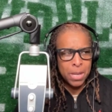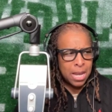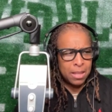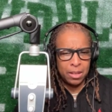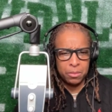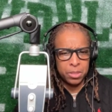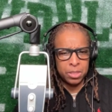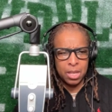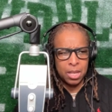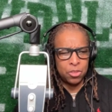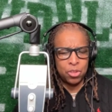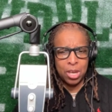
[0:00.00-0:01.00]
think it was
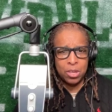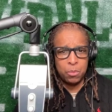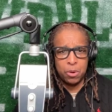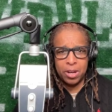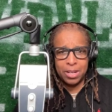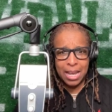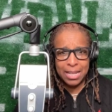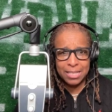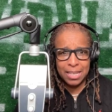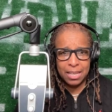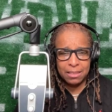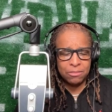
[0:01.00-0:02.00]
January
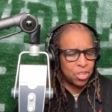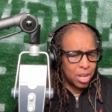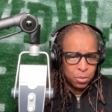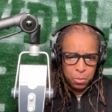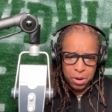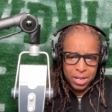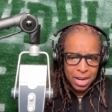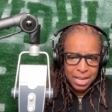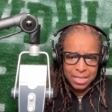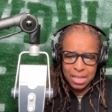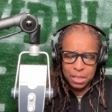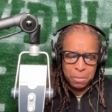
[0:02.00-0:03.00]
19th. January
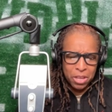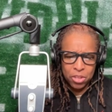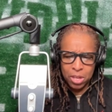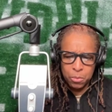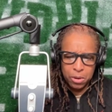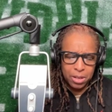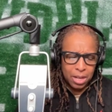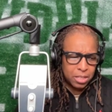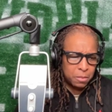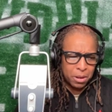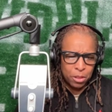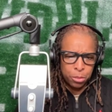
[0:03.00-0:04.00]

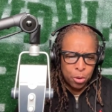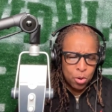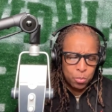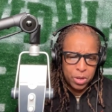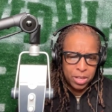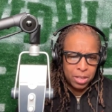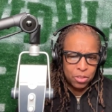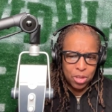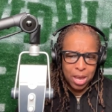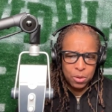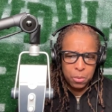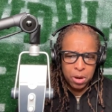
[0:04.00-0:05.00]
19th, by the third week in
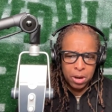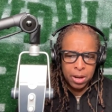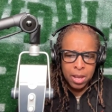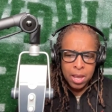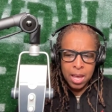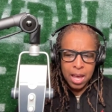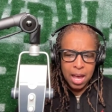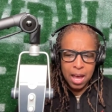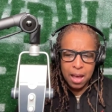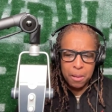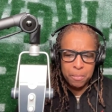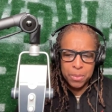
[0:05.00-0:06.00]
January,
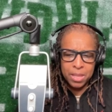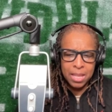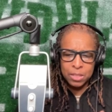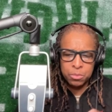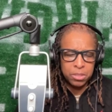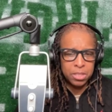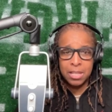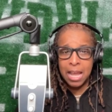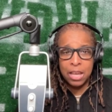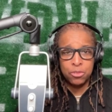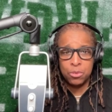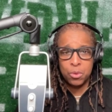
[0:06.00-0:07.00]
that's what it's
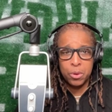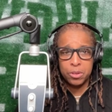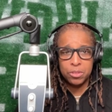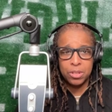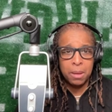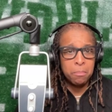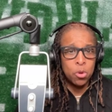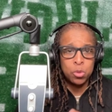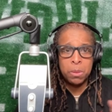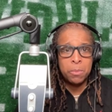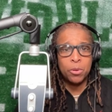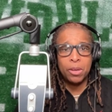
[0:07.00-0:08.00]
National Quitter's Day. Most
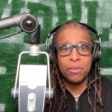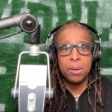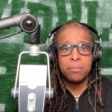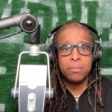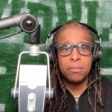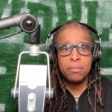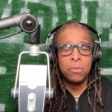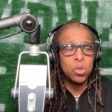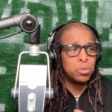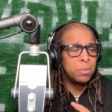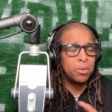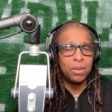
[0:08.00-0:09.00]
people give up.
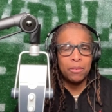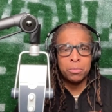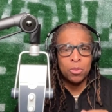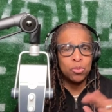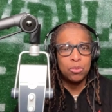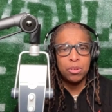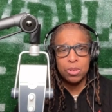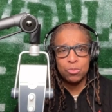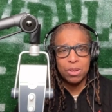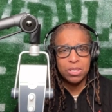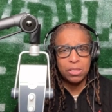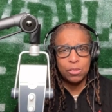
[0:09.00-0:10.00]
Most people give up those New Year's
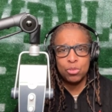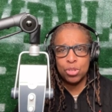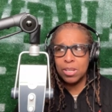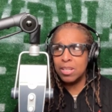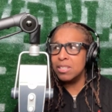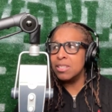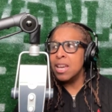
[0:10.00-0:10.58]
resolutions.